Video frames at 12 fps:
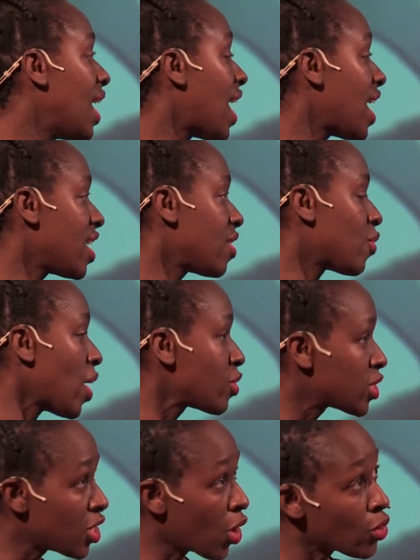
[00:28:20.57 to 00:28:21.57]
I
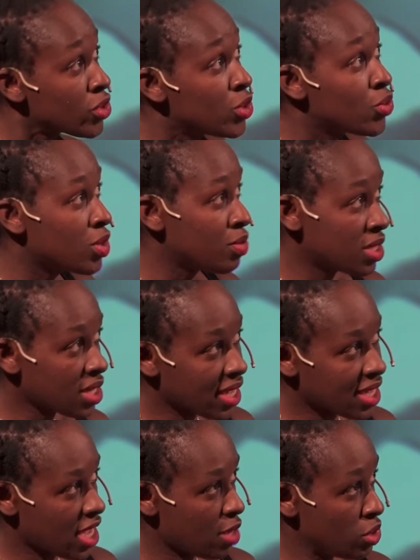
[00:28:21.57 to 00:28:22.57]
was the only woman. I
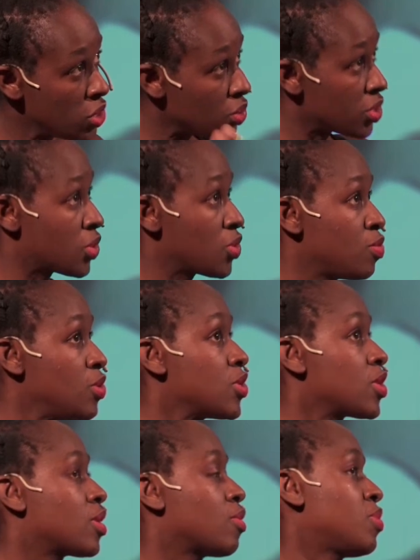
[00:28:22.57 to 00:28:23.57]
came new into the
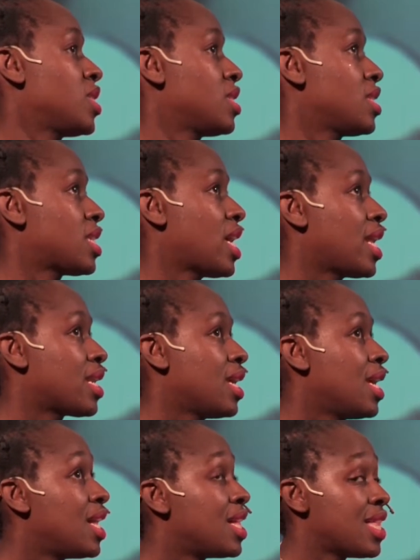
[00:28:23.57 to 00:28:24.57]
music business, and
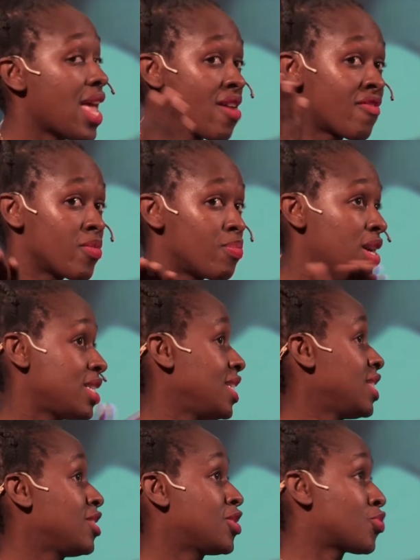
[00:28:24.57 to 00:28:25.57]
everybody
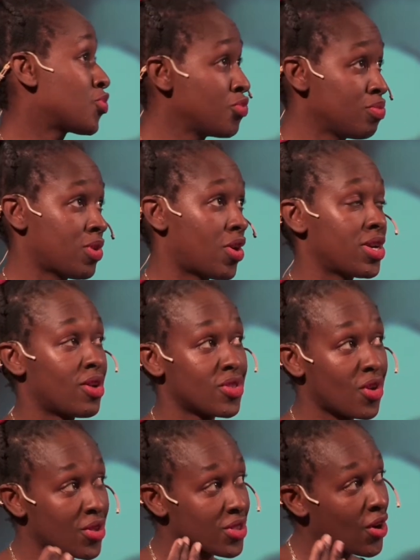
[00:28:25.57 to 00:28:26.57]
in this room or
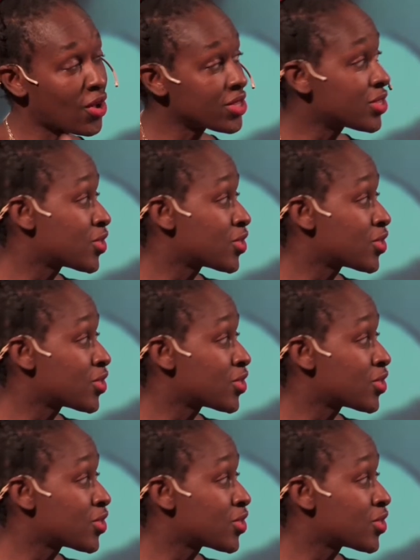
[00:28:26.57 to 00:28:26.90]
on all the